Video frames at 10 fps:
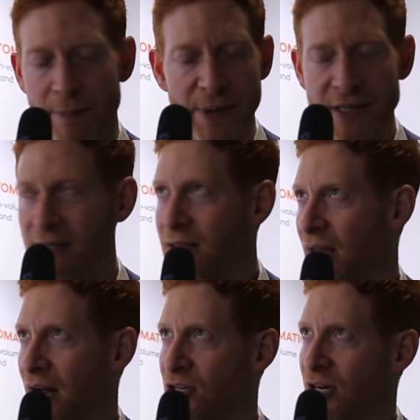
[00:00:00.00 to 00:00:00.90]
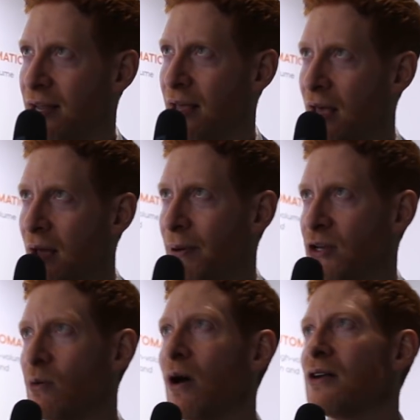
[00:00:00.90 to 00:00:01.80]
and business logic, but
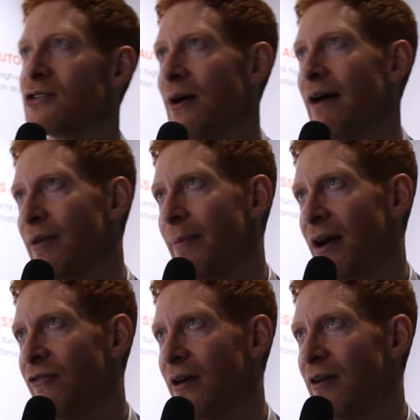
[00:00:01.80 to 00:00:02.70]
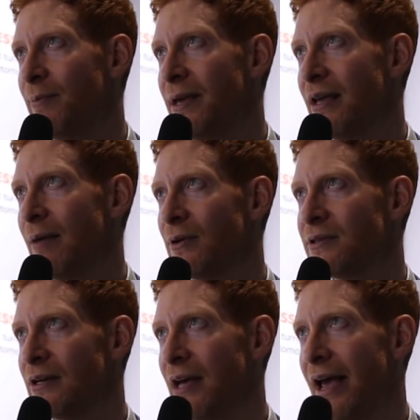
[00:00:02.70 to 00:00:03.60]
you also have the benefit of being able
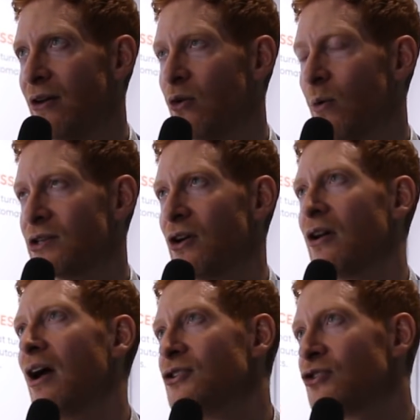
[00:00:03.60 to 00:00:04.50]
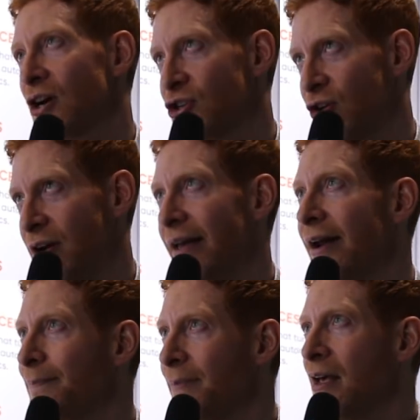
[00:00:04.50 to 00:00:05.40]
to handle what's called unstructured
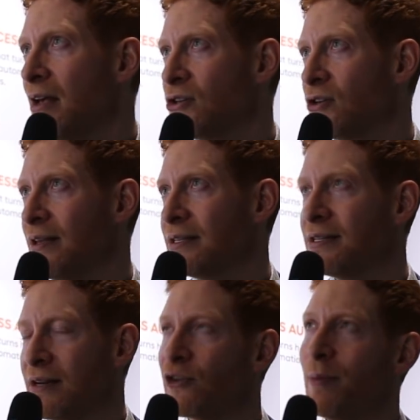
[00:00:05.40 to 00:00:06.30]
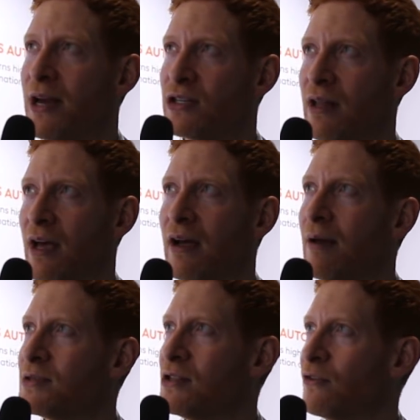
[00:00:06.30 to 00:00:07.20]
data. So this is information that
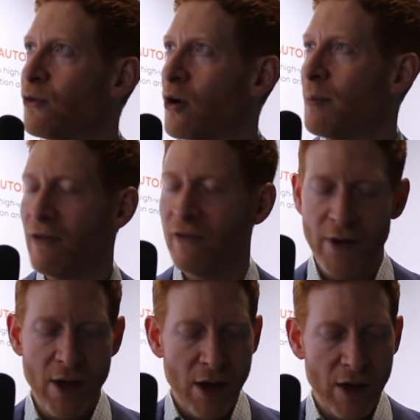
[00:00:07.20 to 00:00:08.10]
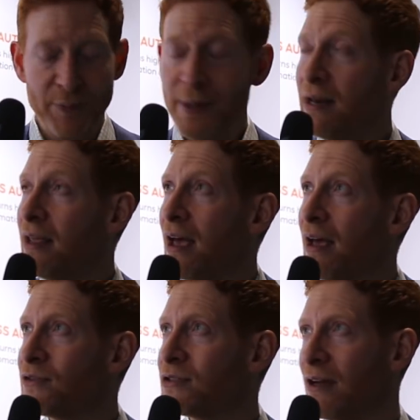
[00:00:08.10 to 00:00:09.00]
comes in the form of
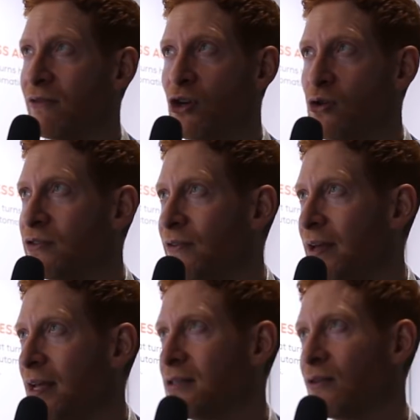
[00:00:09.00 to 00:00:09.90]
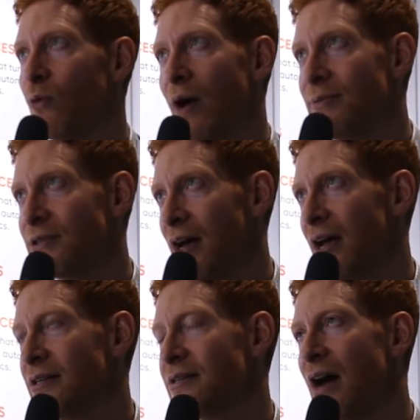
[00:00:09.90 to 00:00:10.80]
PDFs, of news feeds, of
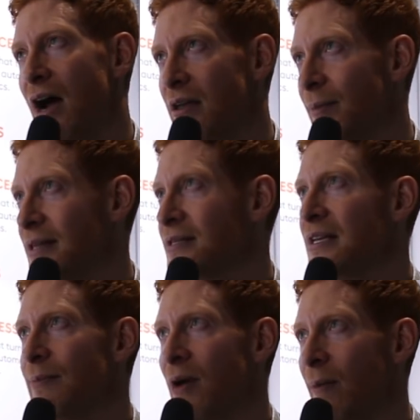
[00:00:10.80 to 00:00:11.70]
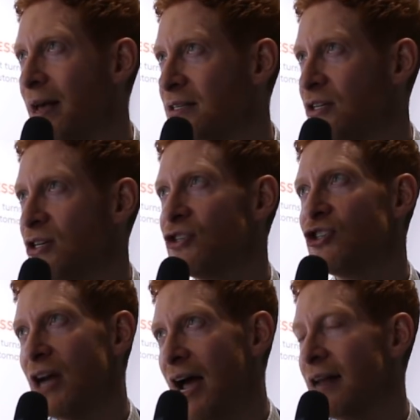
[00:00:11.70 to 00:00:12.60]
websites, documents, email messages,
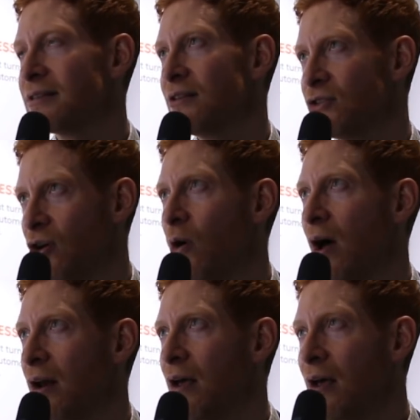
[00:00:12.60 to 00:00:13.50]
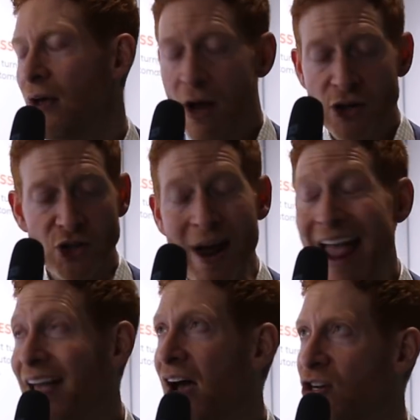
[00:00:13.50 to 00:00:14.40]
chats, and so on. So
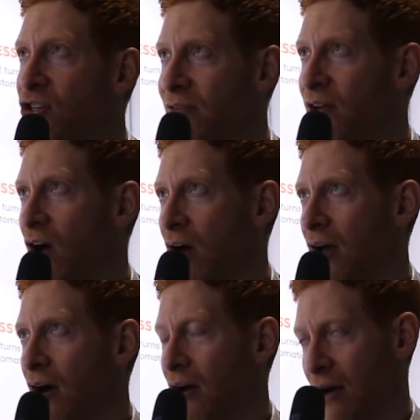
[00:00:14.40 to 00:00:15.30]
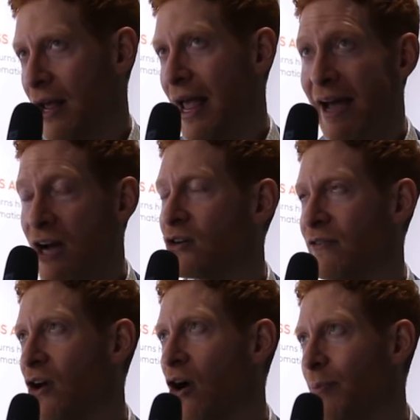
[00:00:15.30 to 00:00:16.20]
AI-driven
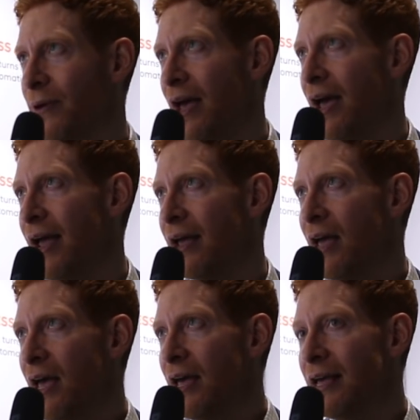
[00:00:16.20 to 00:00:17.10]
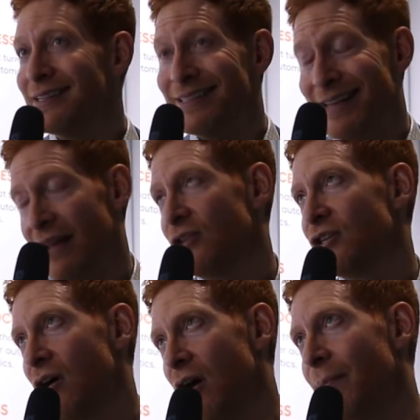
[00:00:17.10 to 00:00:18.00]
RPA is
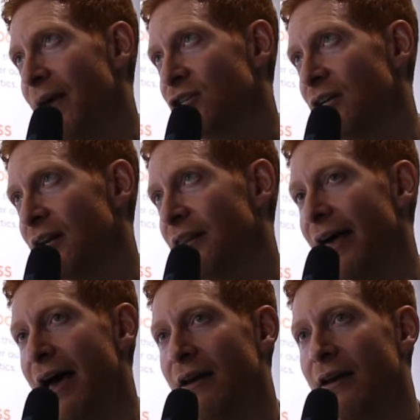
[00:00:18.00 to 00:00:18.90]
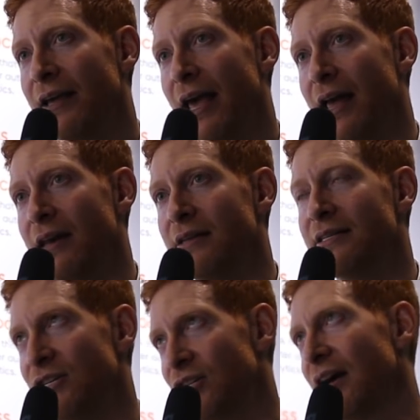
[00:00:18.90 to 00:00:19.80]
intelligent automation that can
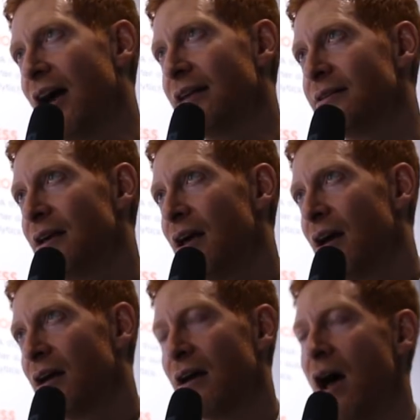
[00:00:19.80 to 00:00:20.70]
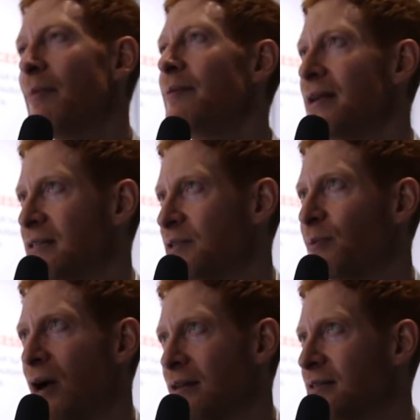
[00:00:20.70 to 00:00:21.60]
digitize common business
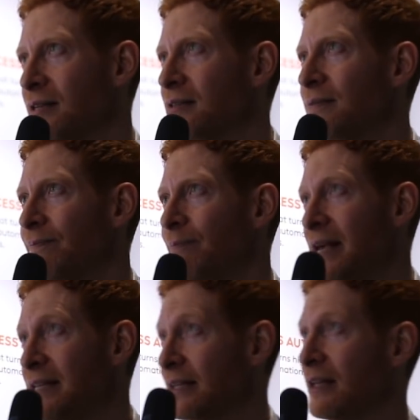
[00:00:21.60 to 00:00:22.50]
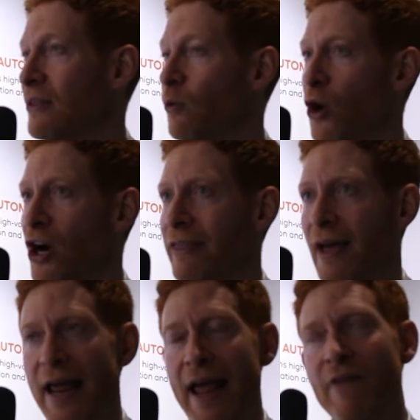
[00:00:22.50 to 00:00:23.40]
processes. Basically the work
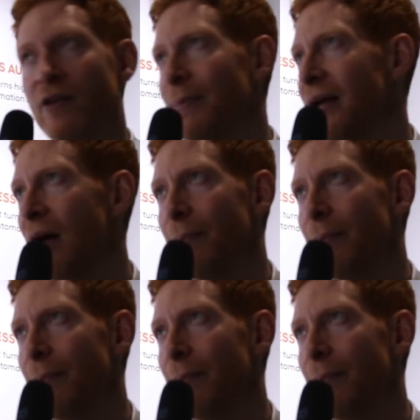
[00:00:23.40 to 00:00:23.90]
that every big